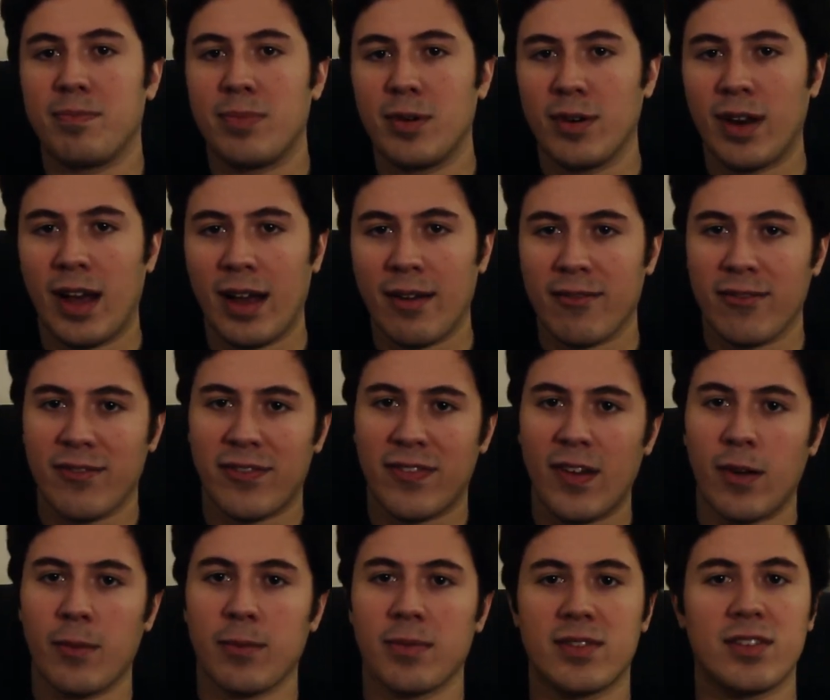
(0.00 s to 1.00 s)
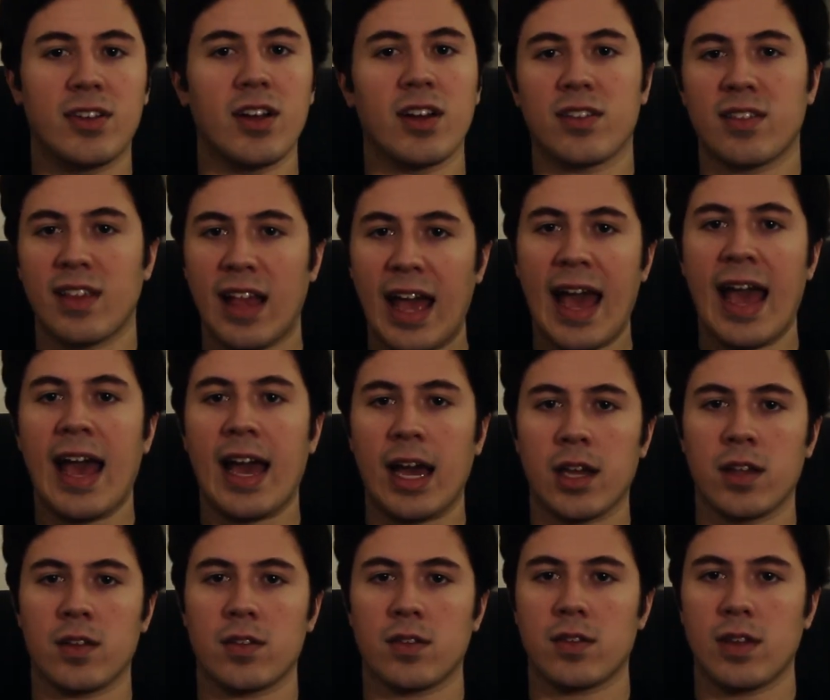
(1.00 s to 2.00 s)
Blue Diamond films just
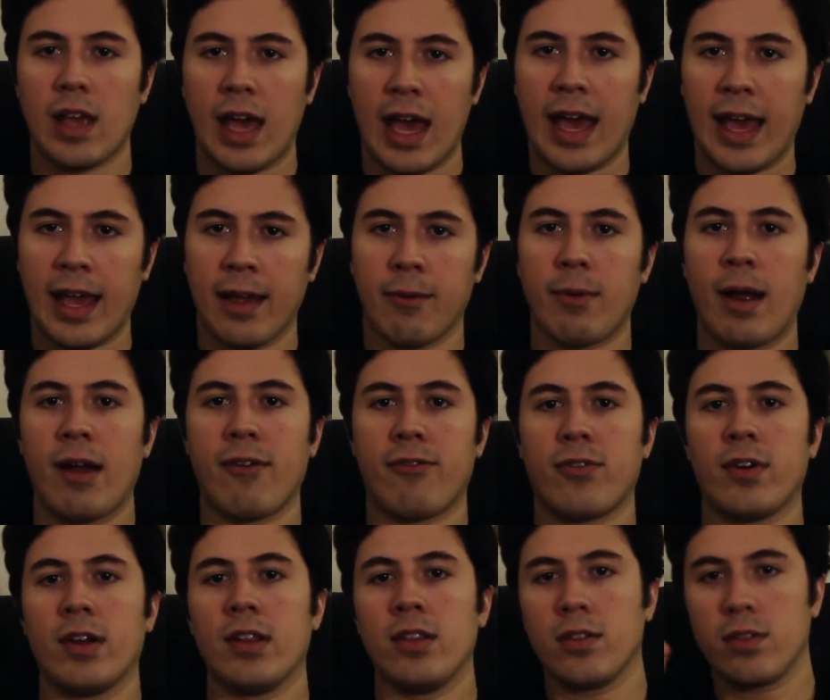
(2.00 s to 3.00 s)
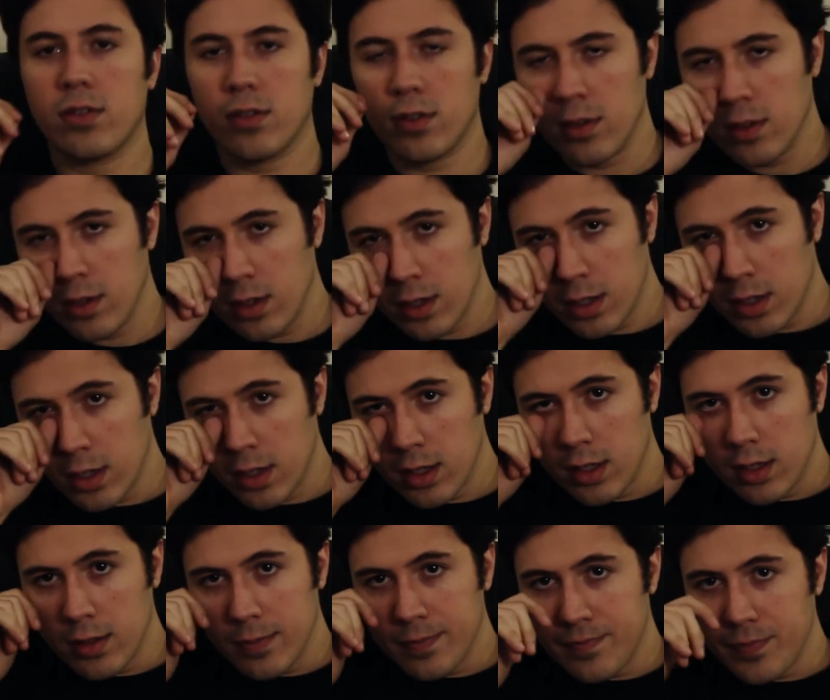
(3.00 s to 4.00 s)
as a reference.
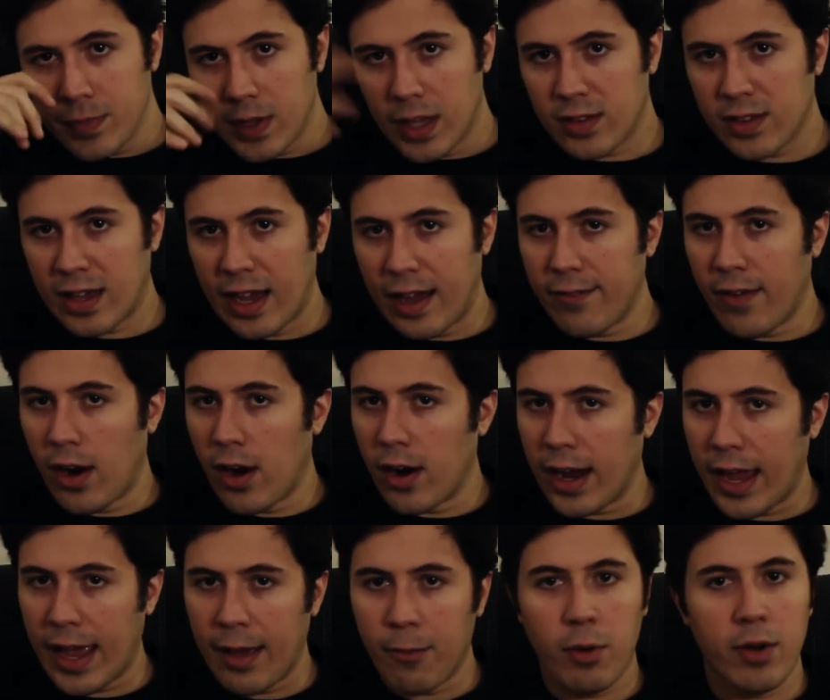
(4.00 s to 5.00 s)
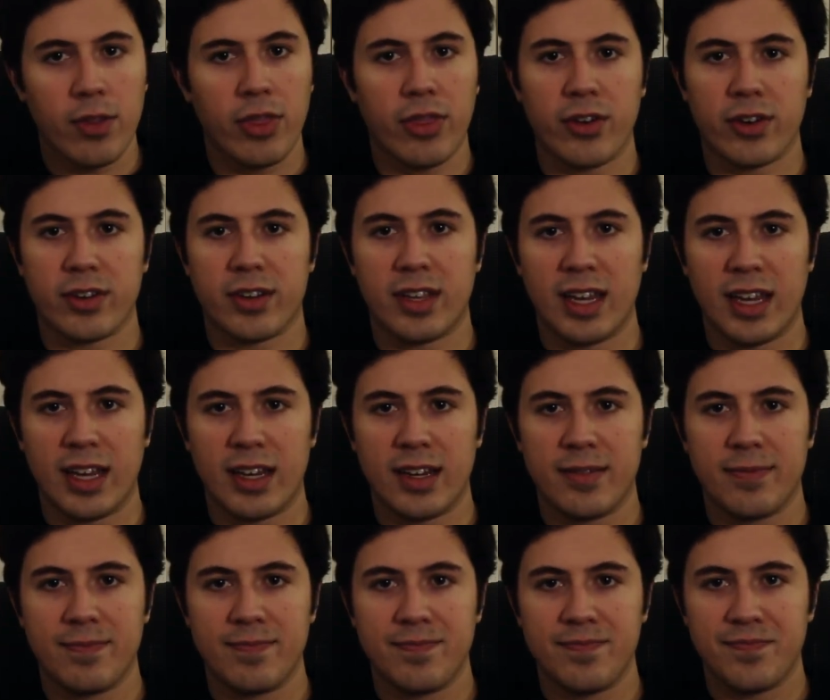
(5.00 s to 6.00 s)
It's kind of our A113.
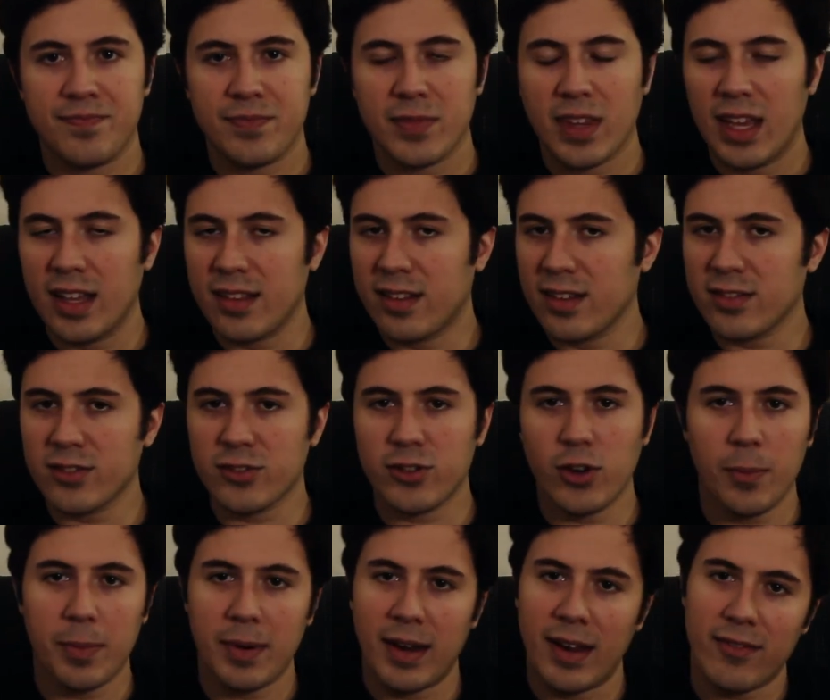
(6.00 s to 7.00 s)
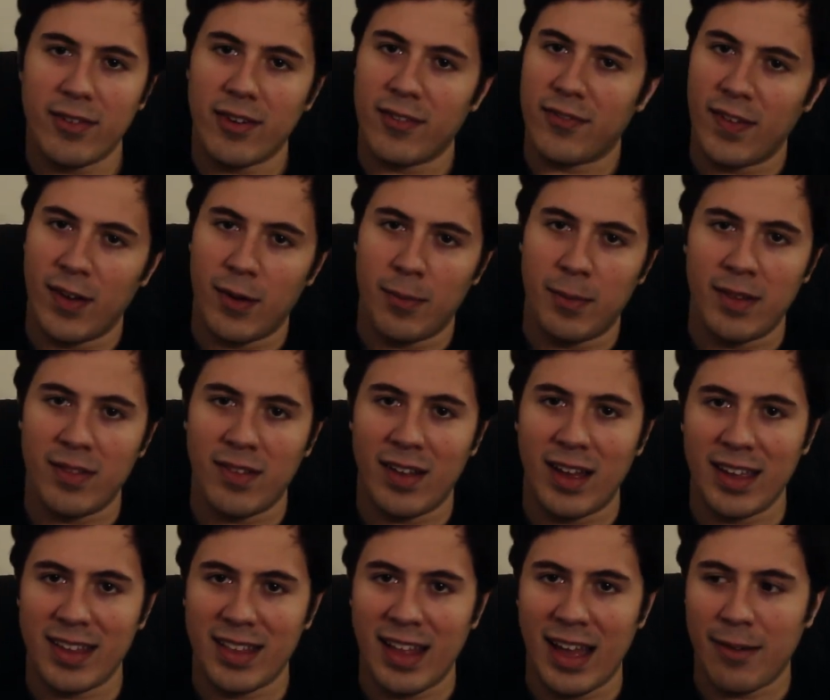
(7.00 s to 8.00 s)
It doesn't show up in every film,
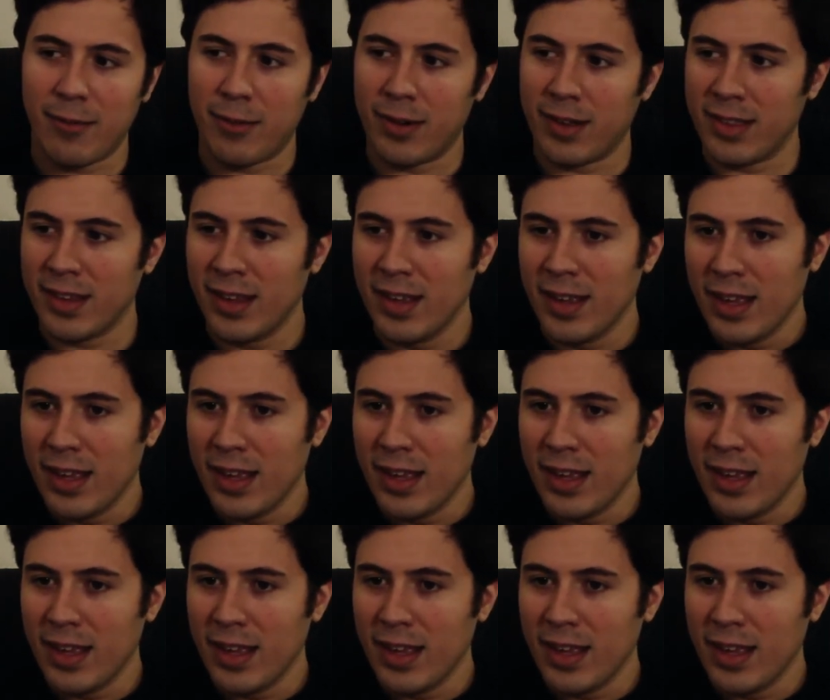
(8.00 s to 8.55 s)
unlike that one,